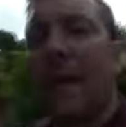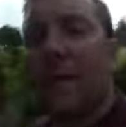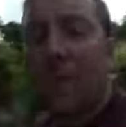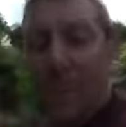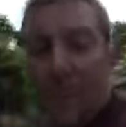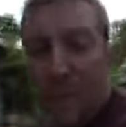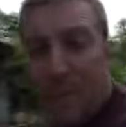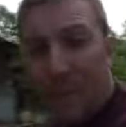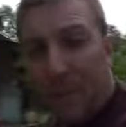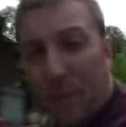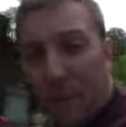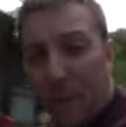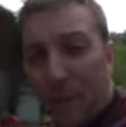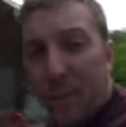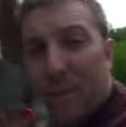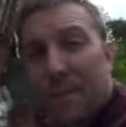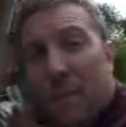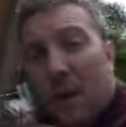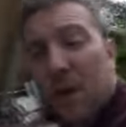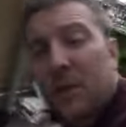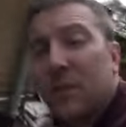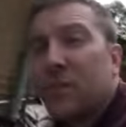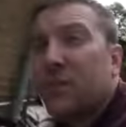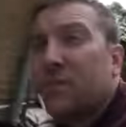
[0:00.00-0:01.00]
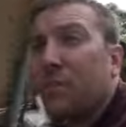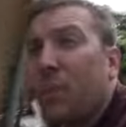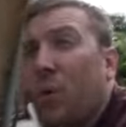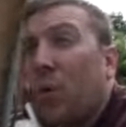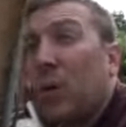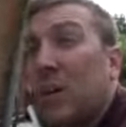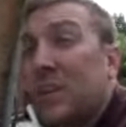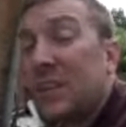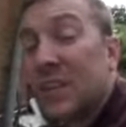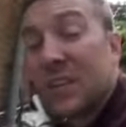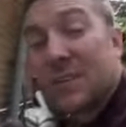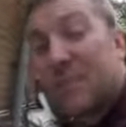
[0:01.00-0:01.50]
Now remember, most
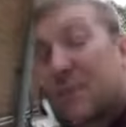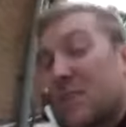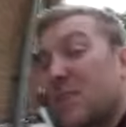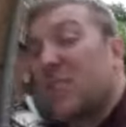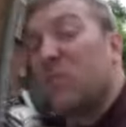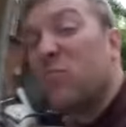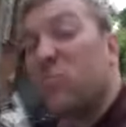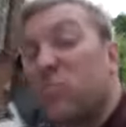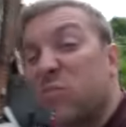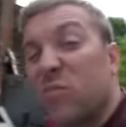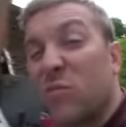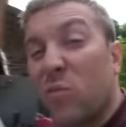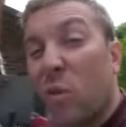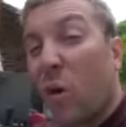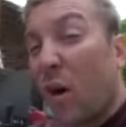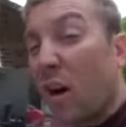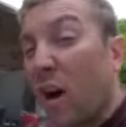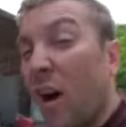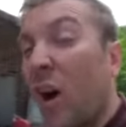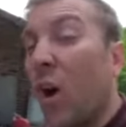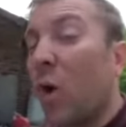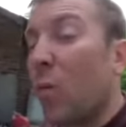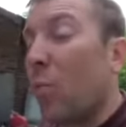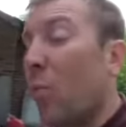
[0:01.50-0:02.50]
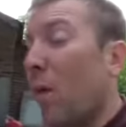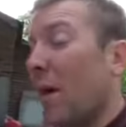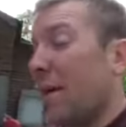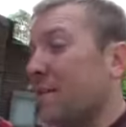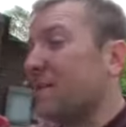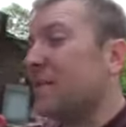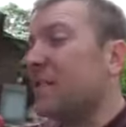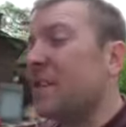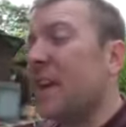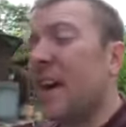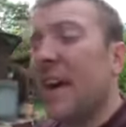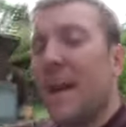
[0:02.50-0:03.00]
boilers, especially quite old
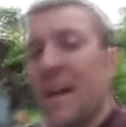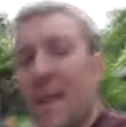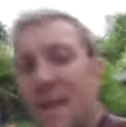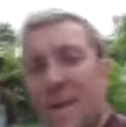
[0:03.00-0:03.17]
ones,